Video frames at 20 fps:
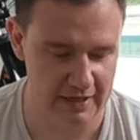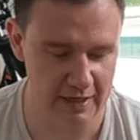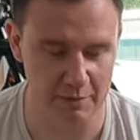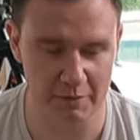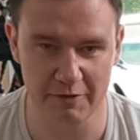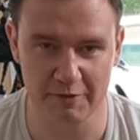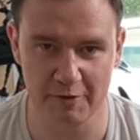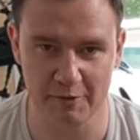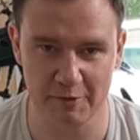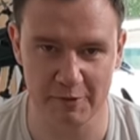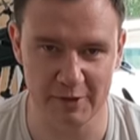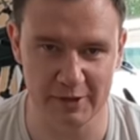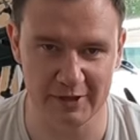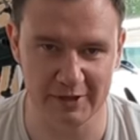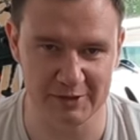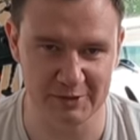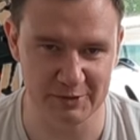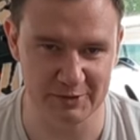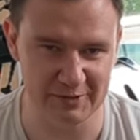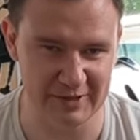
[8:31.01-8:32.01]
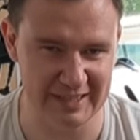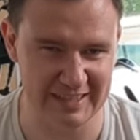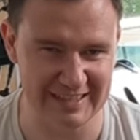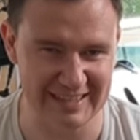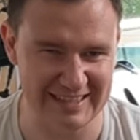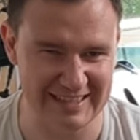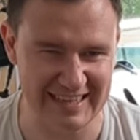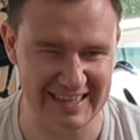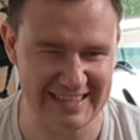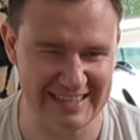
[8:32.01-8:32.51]
Now, before we will do really
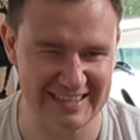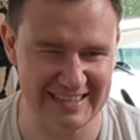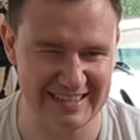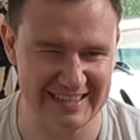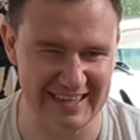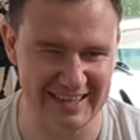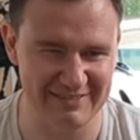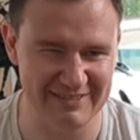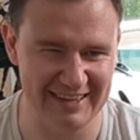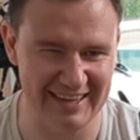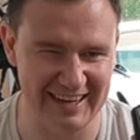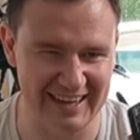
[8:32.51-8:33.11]
the test, and